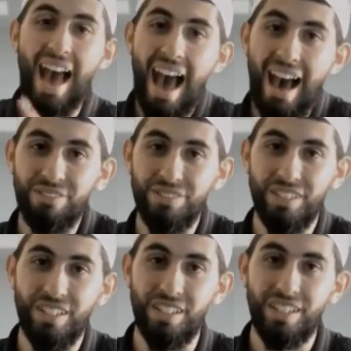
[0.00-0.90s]

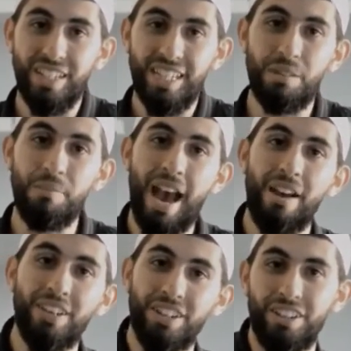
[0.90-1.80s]
after he
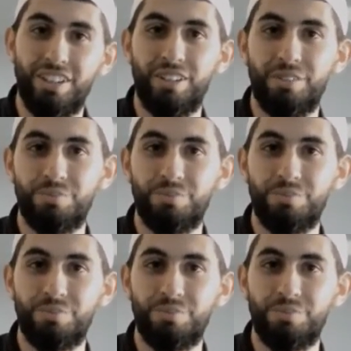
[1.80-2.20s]
married her.